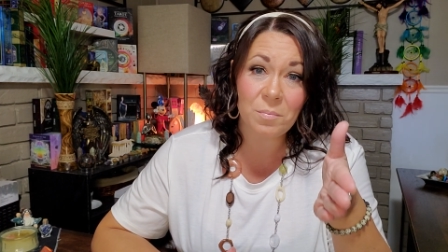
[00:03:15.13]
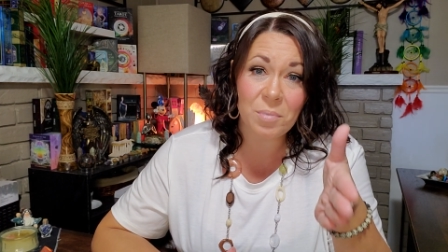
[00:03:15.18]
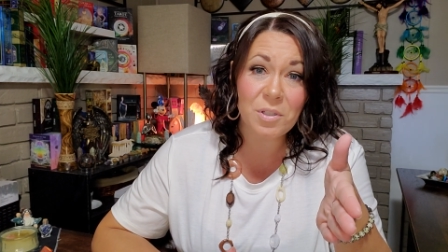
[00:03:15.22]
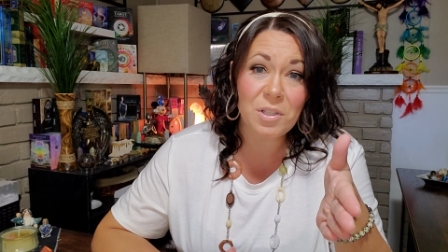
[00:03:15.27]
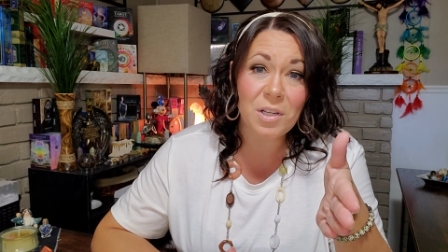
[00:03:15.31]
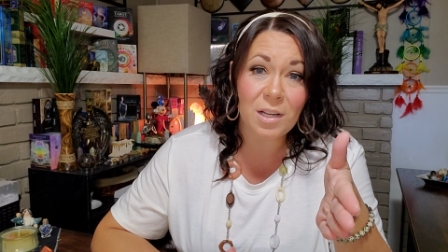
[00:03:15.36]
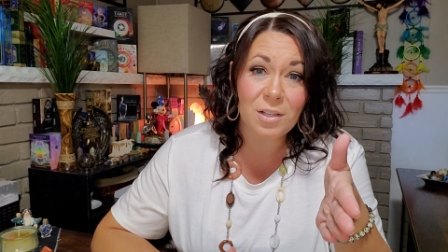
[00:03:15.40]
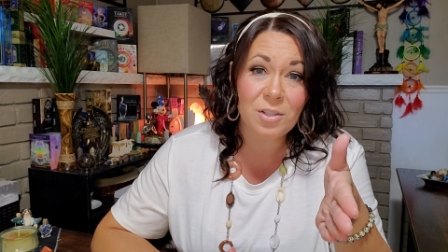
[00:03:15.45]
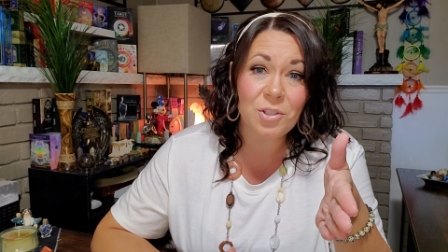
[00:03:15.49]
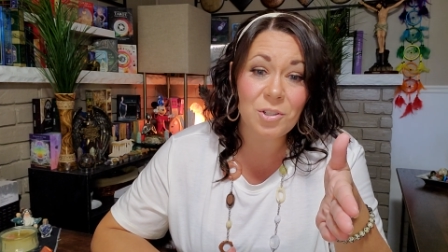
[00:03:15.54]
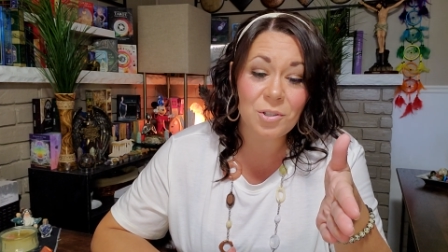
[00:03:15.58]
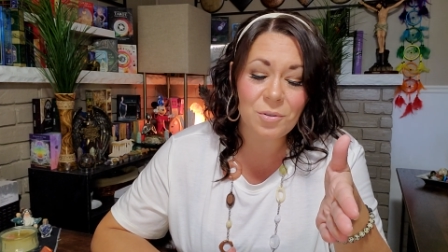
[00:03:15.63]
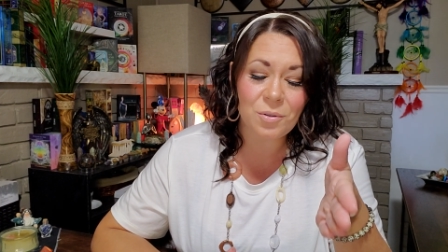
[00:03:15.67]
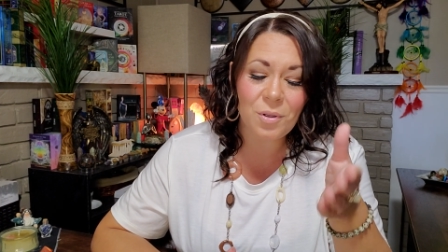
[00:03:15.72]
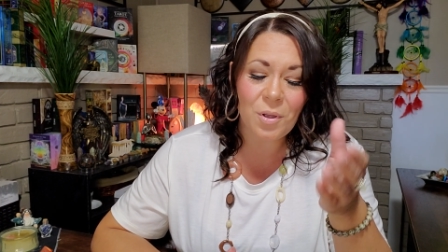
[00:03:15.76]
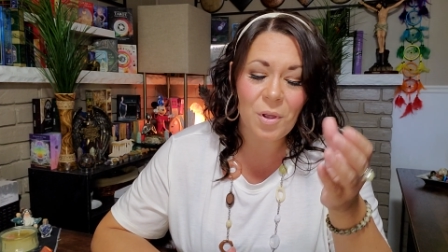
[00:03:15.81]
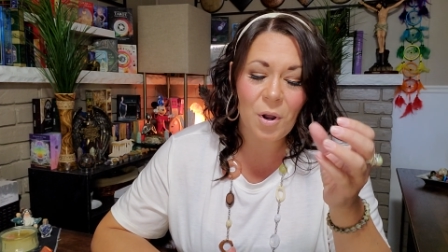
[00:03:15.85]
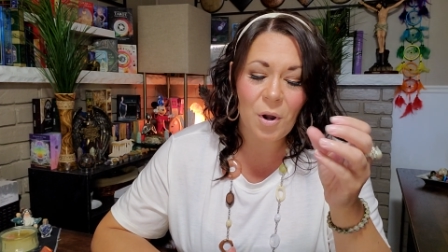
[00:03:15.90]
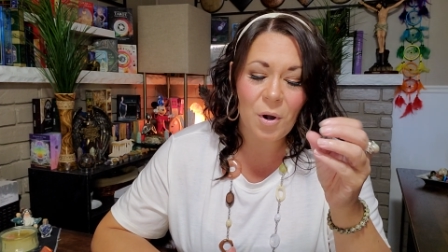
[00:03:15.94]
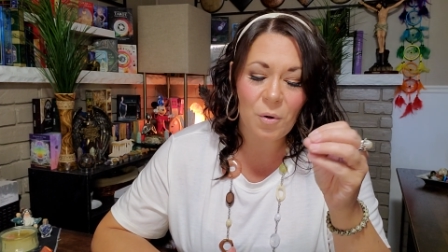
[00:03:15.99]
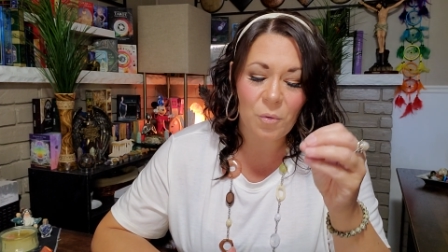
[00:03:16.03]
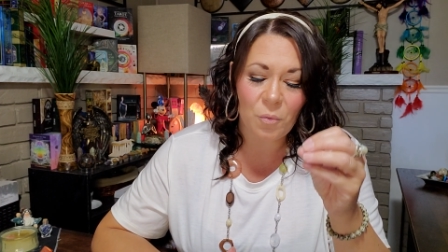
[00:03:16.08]
potential
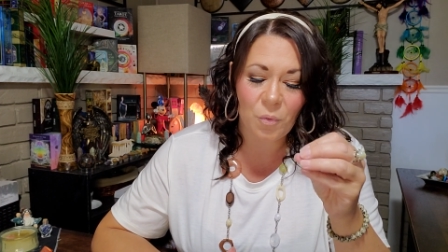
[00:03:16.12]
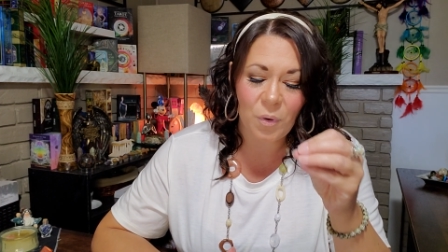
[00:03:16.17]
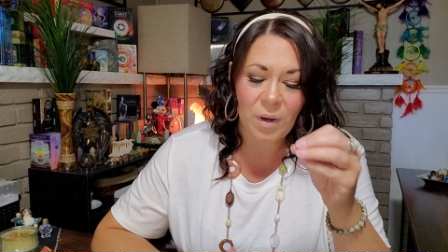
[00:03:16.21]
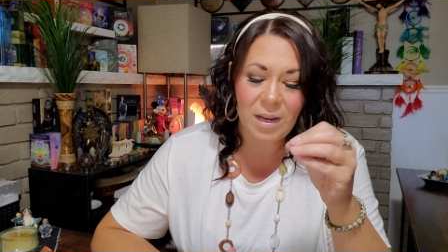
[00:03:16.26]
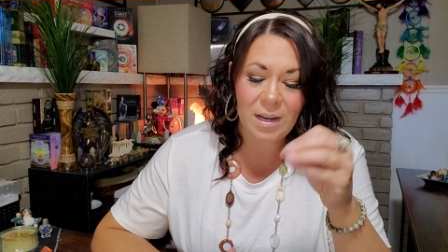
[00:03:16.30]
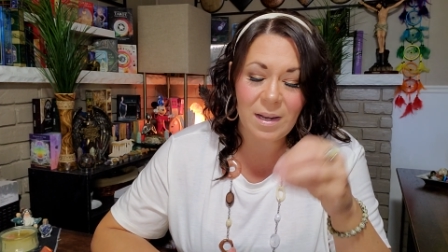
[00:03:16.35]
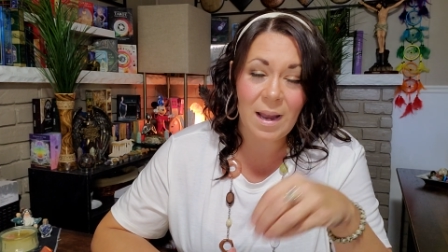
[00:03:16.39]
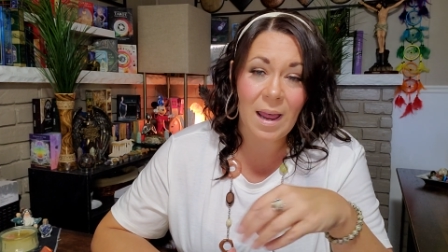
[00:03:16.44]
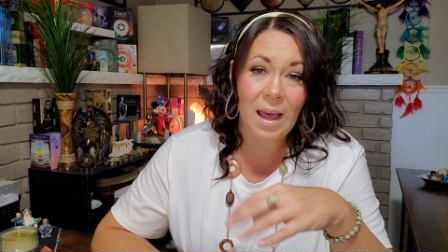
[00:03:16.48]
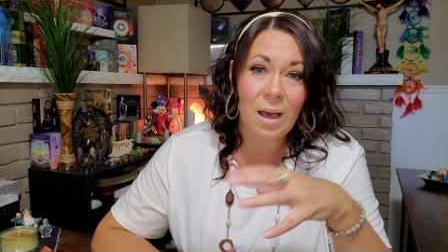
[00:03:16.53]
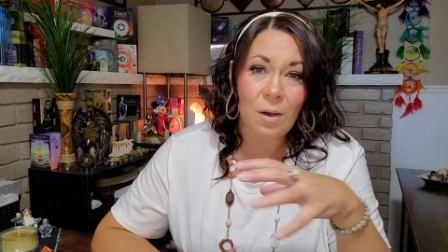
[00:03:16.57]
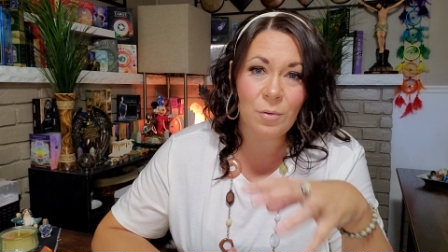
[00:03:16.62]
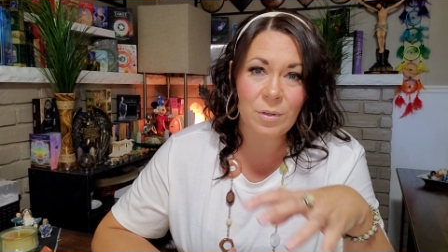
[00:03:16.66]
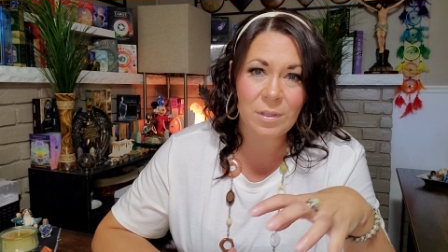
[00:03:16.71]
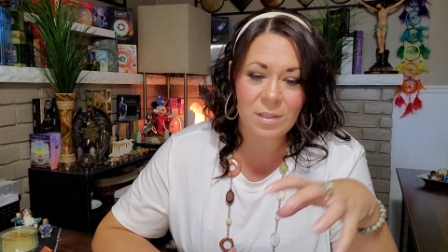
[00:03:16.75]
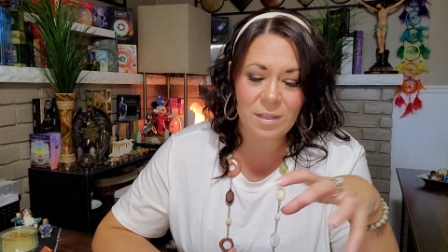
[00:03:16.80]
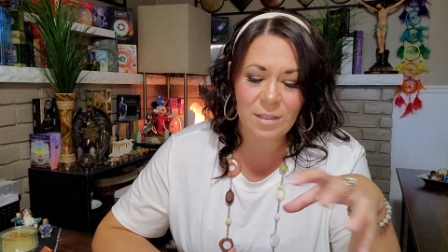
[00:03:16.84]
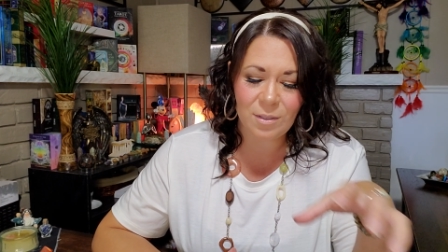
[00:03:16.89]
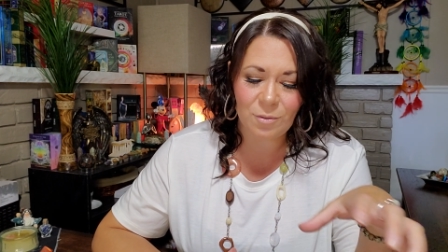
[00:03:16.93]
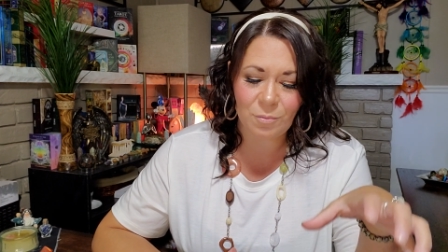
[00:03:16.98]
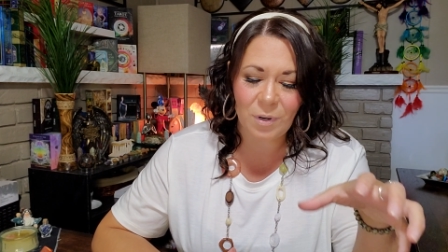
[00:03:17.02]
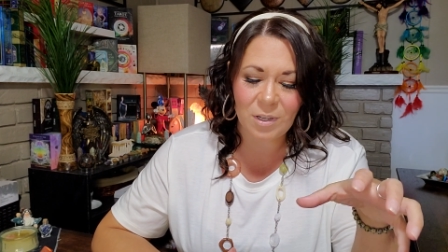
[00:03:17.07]
right now in
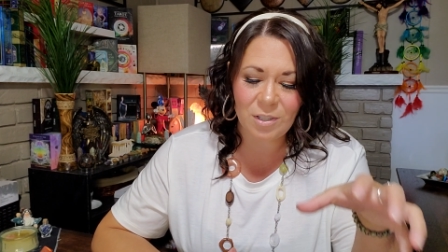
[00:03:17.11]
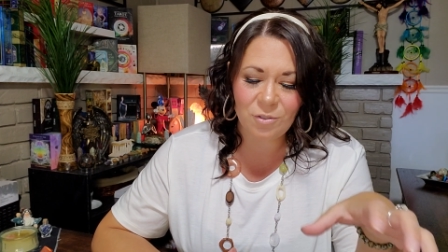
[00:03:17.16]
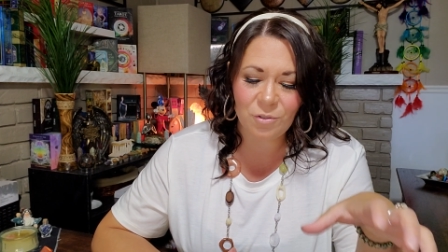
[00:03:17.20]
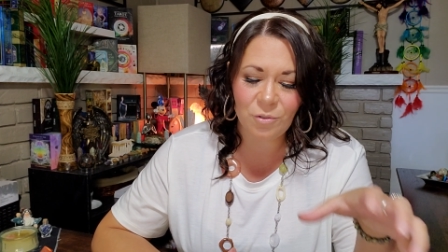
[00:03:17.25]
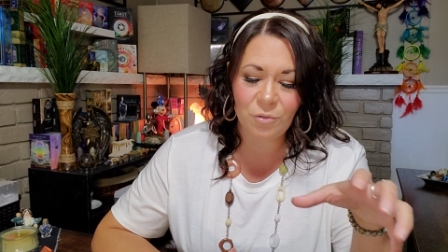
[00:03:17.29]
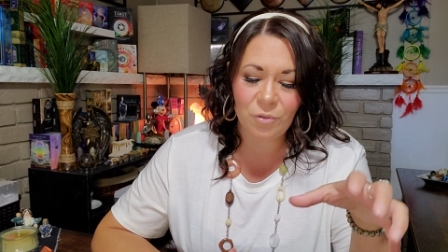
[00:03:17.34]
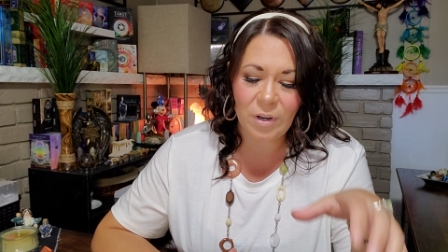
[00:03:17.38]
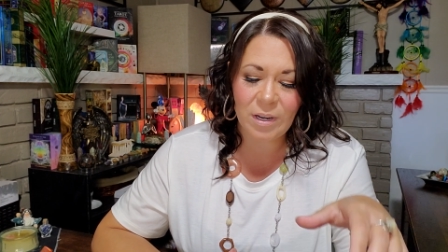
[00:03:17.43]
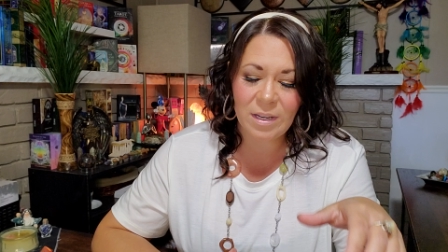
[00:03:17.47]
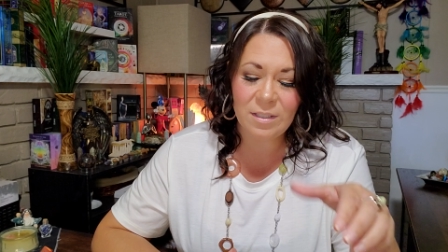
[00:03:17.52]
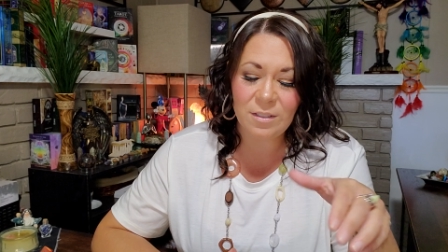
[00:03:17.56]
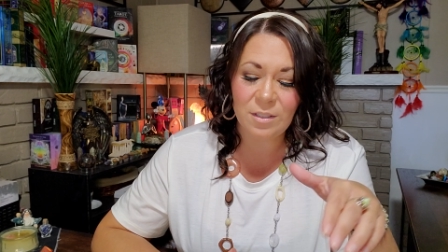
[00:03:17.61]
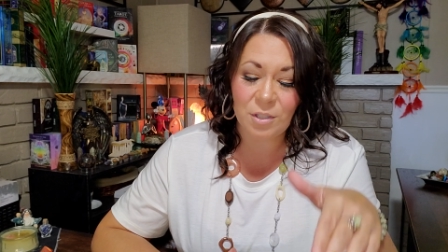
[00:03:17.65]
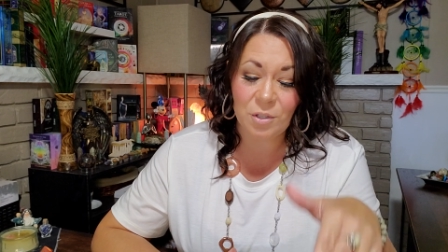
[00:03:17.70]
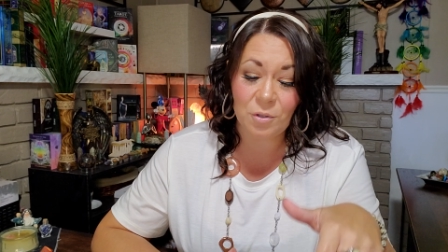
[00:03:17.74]
these retrogrades,